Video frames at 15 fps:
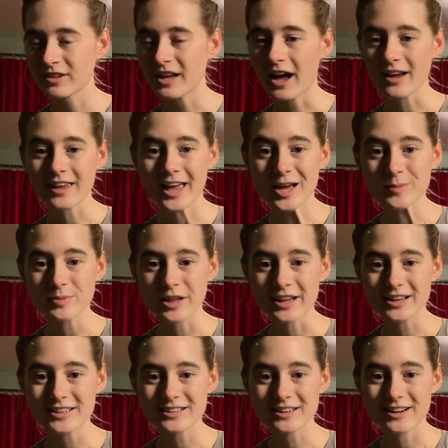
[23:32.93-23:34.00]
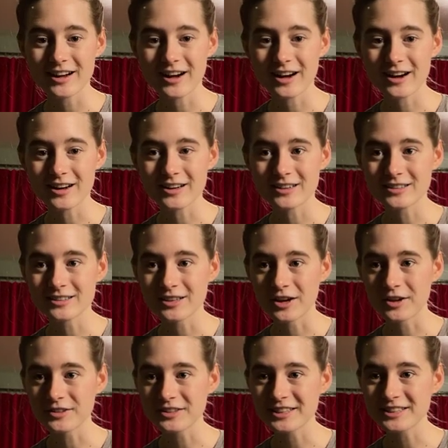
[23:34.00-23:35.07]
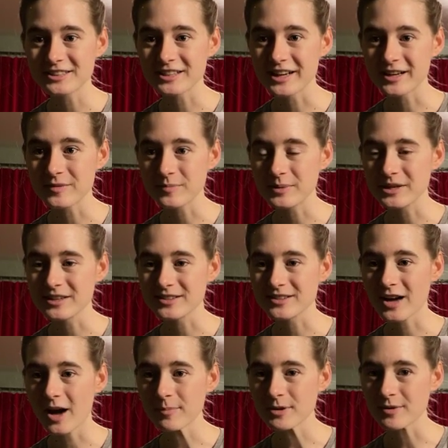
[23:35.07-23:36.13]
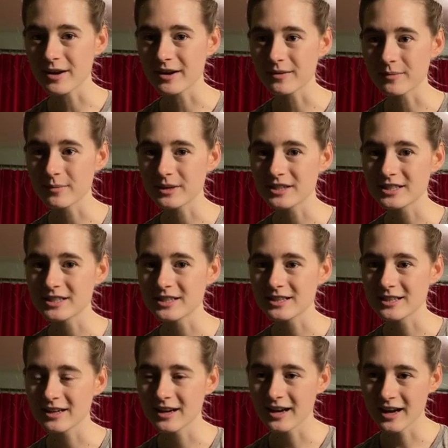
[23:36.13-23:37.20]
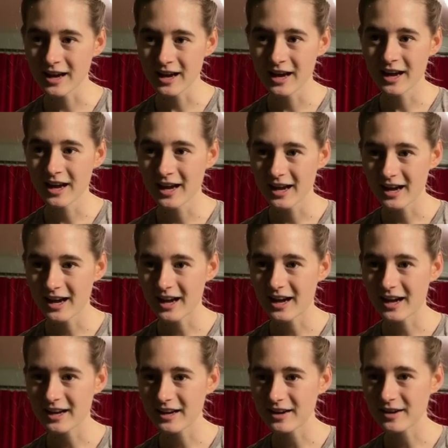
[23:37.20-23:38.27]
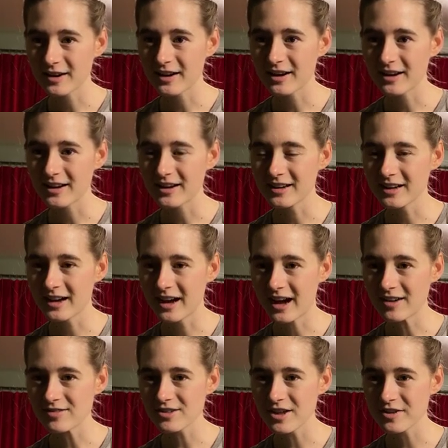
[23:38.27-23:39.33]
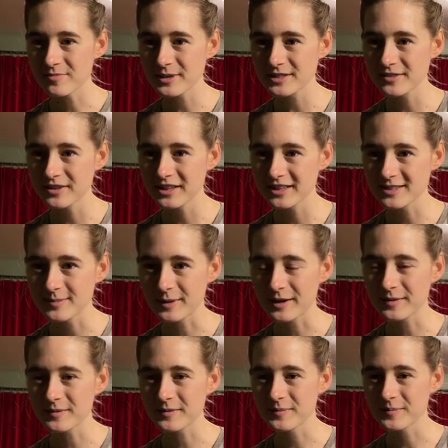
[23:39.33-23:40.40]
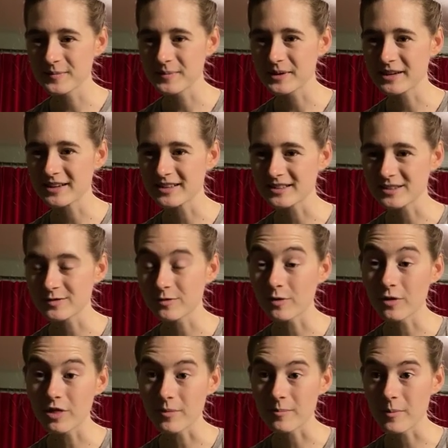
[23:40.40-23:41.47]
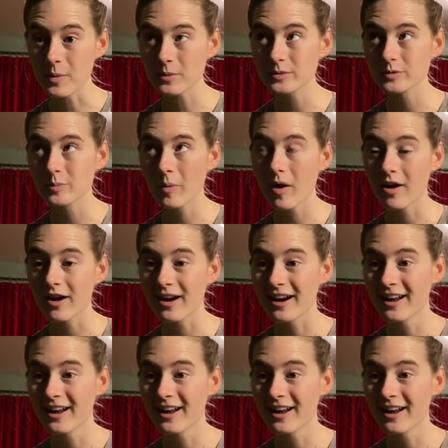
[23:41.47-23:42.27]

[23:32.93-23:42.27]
can't play it on the internet because copyright, which I have a lot of mixed feelings about, because for the most part,